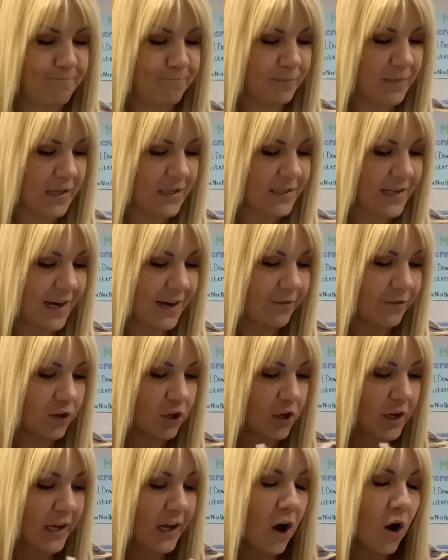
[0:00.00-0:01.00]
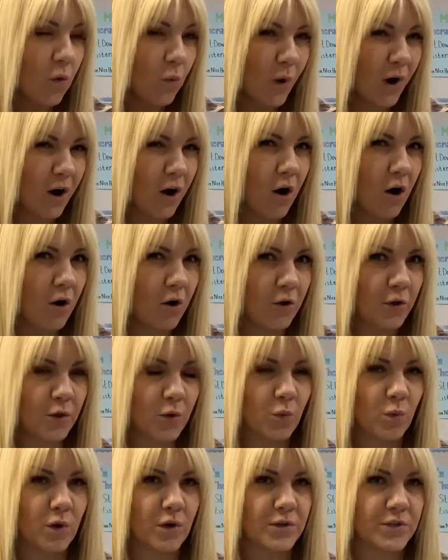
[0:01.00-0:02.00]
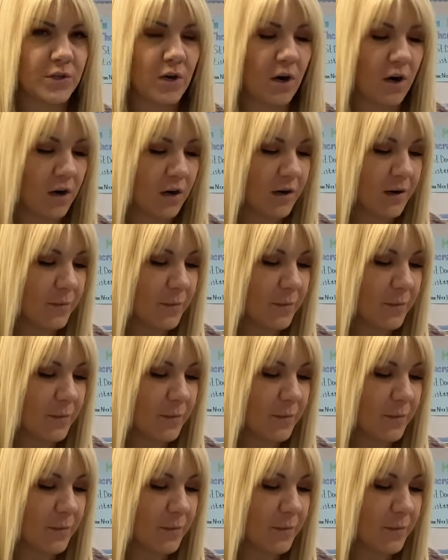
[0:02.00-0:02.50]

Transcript: instead of learning where all the words are.